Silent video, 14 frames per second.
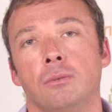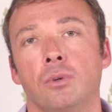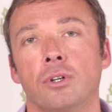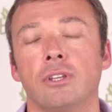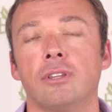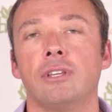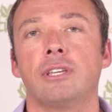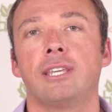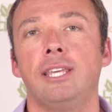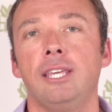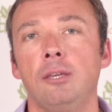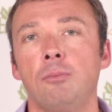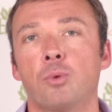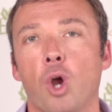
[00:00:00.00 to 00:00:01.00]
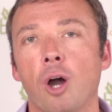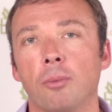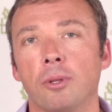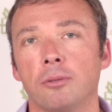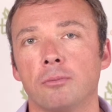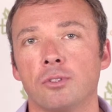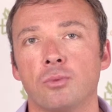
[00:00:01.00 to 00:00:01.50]
One of the key
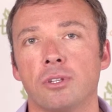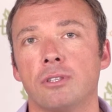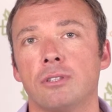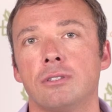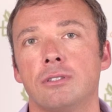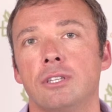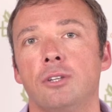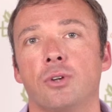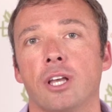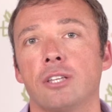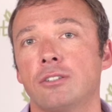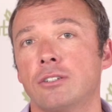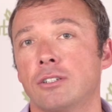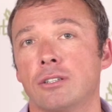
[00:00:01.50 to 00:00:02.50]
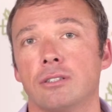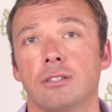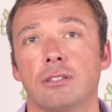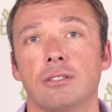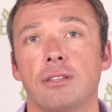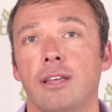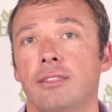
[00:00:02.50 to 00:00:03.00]
problems with xenoestrogens
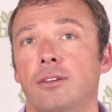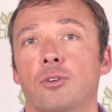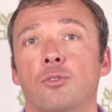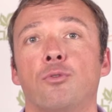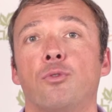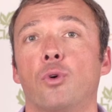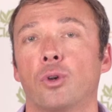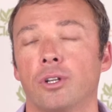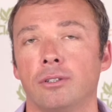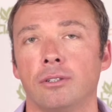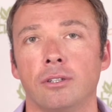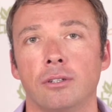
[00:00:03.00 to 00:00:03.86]
is that they're foreign.